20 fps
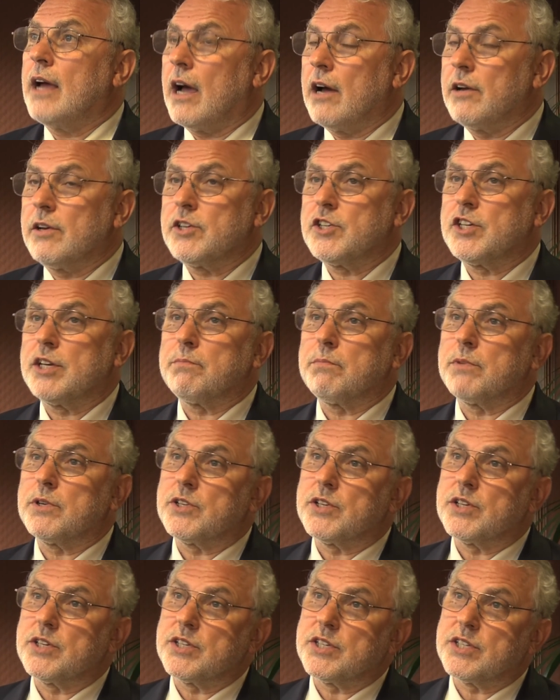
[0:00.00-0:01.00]
ownership
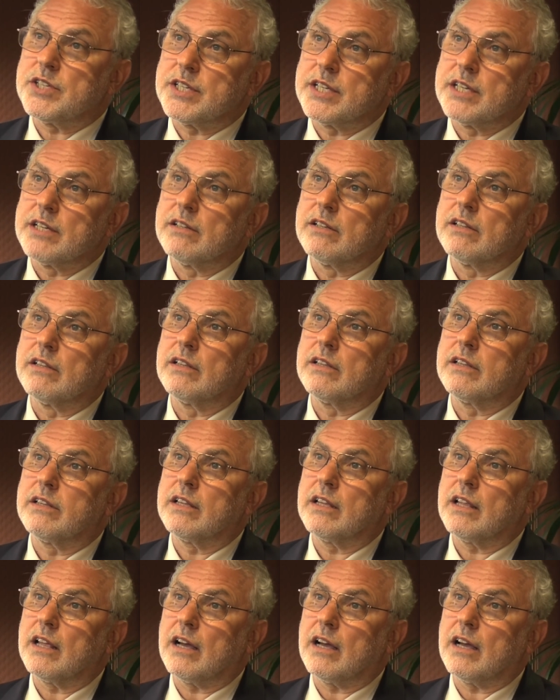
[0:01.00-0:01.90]
which is still